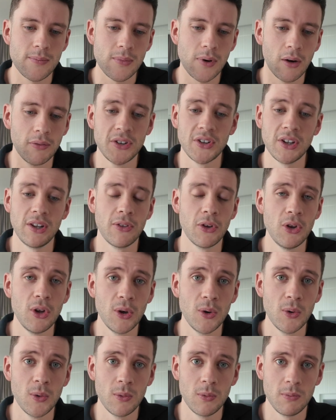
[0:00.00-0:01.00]
obviously
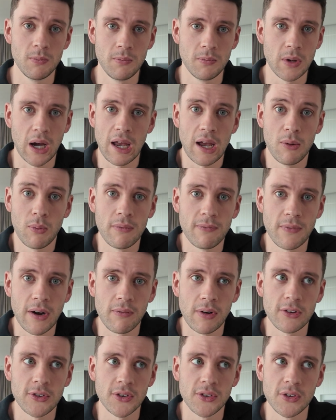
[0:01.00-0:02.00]
I went VAT
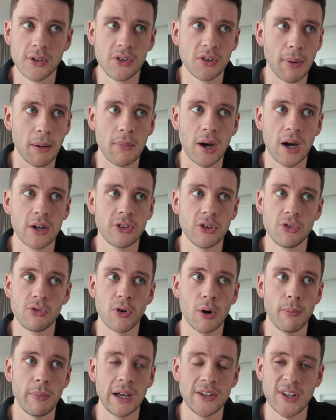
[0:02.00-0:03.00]
registered, so my margins
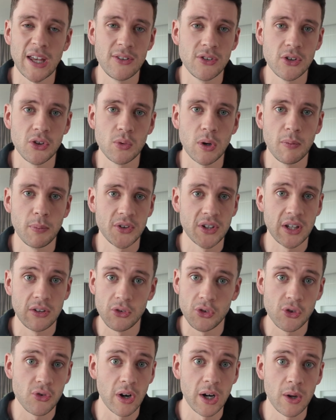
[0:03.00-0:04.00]
dropped by 10 to 12%
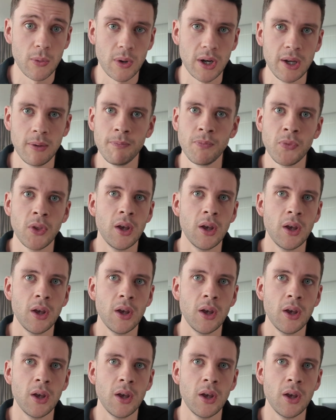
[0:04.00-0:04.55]
straight away.